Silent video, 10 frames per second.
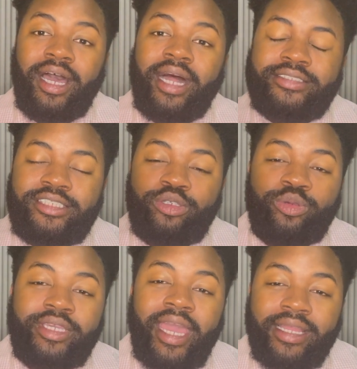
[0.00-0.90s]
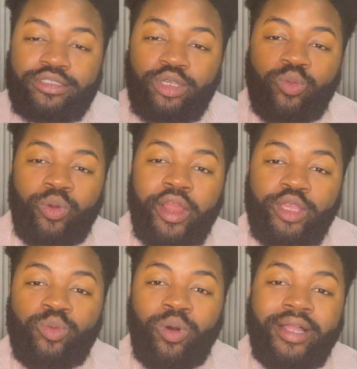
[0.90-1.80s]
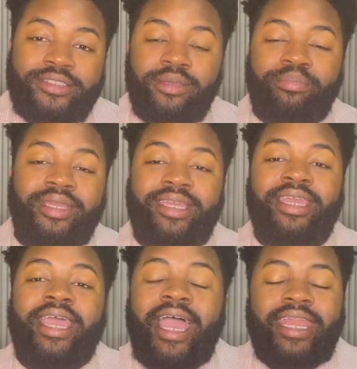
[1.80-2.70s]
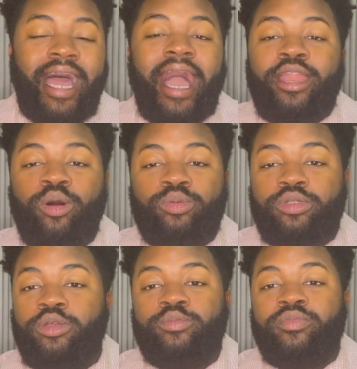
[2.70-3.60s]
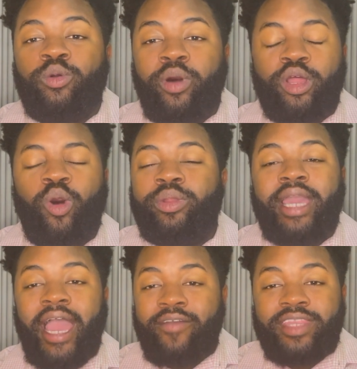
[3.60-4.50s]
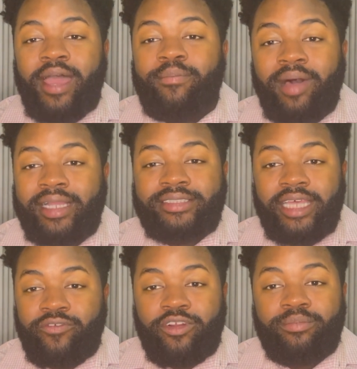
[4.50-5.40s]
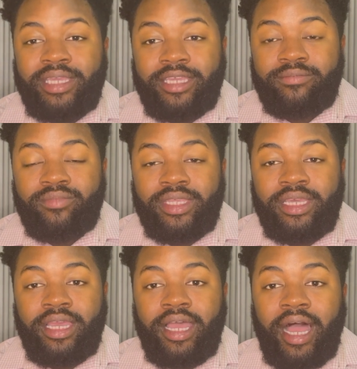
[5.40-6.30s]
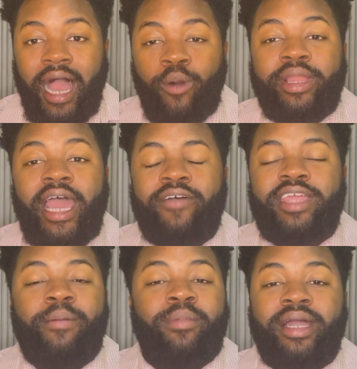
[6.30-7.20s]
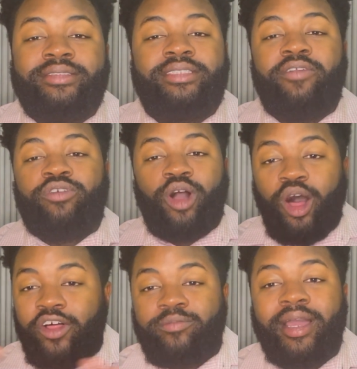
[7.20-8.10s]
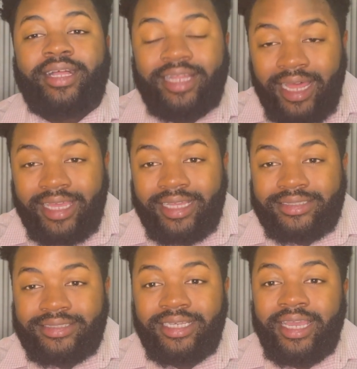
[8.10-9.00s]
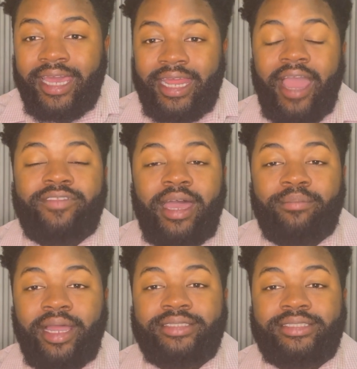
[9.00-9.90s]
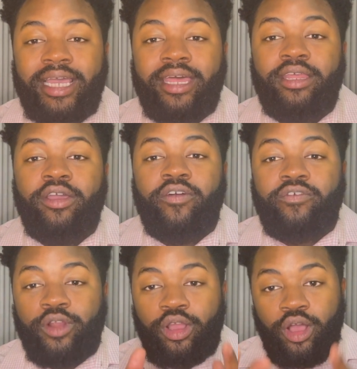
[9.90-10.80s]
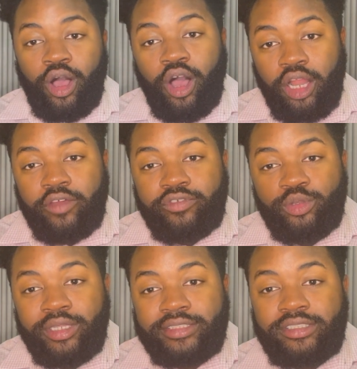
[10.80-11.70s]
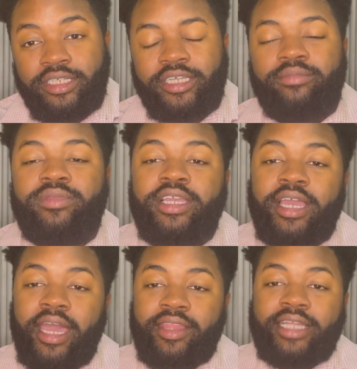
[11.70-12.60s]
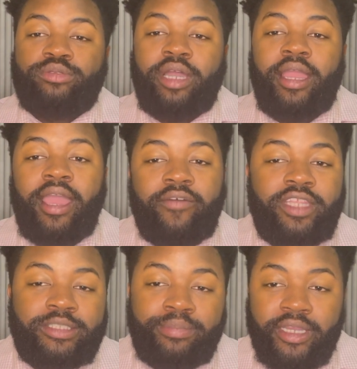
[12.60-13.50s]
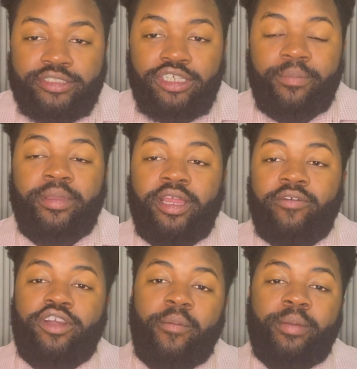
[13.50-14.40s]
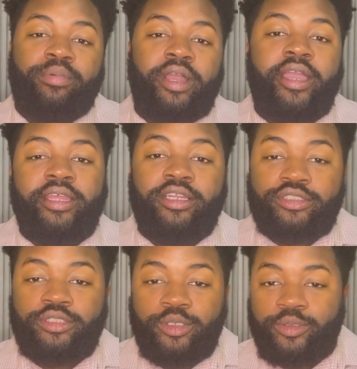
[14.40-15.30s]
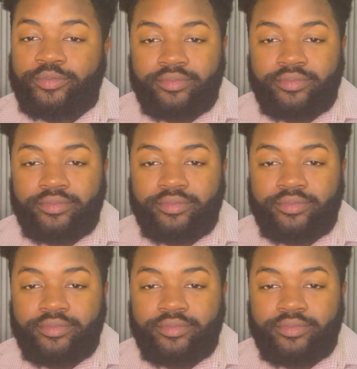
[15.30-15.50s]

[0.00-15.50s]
until you get to where you want to be. And I don't want to only have that mindset for me. I want to have that mindset for all of my clients and have that mindset for all of you listening. And that's why I have this picture up here of Kobe Bryant in a suit.